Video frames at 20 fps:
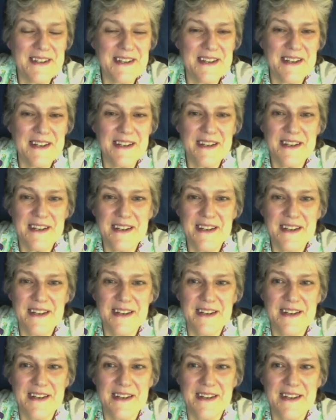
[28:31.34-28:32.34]
Our
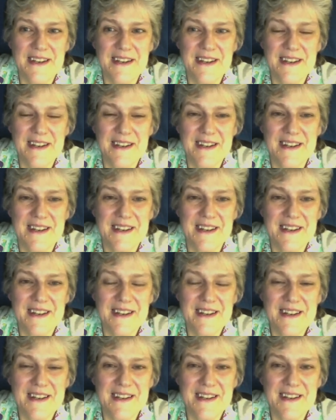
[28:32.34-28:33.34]
pleasure. Thank you so much
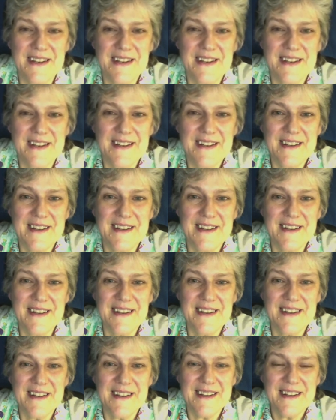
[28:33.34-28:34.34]
for for leading it.
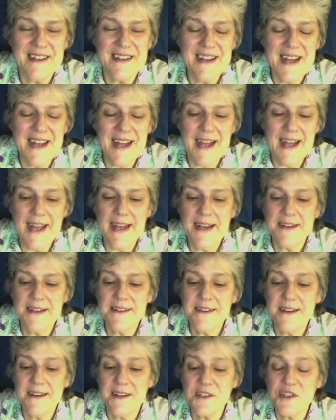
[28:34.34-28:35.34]
And
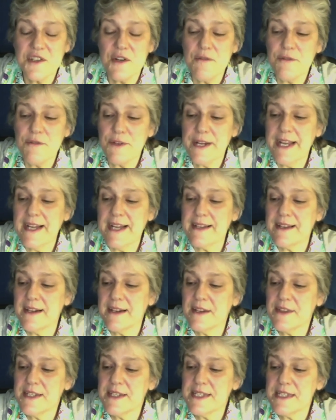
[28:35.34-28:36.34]
uh, don't forget, uh,
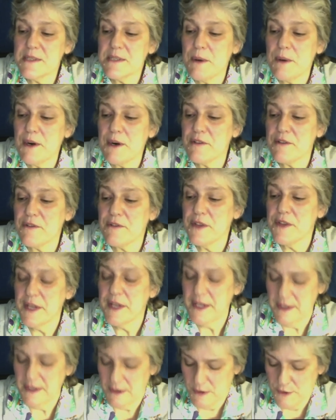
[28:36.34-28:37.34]
this is part of
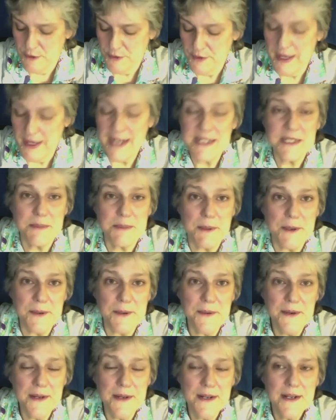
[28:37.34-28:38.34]
the Earth Expo.
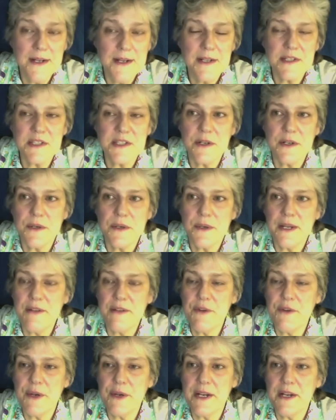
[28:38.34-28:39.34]
So if
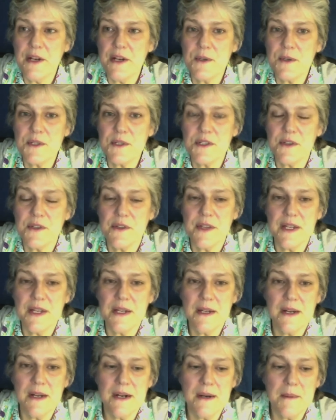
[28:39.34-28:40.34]
you can go to the
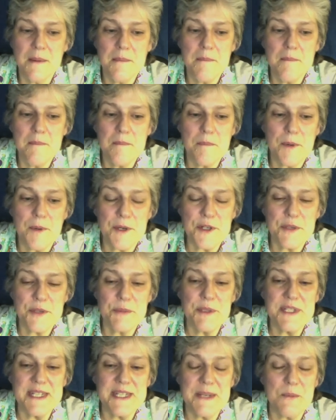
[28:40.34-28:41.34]
um, Berkshire
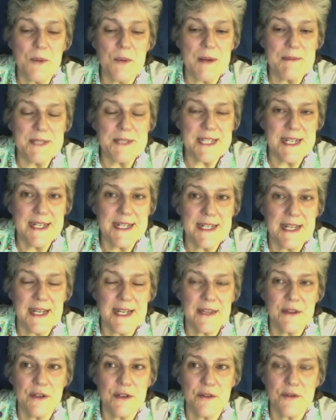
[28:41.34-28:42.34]
Museum website
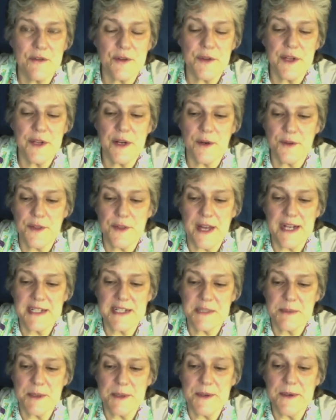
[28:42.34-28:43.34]
and look for the Earth
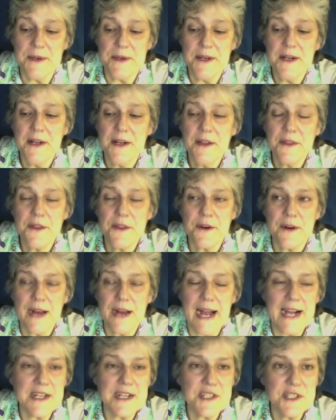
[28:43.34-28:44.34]
Expo, there are
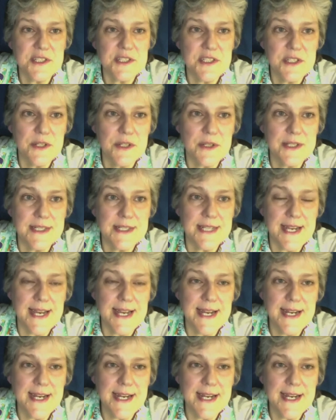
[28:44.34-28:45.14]
actions you can take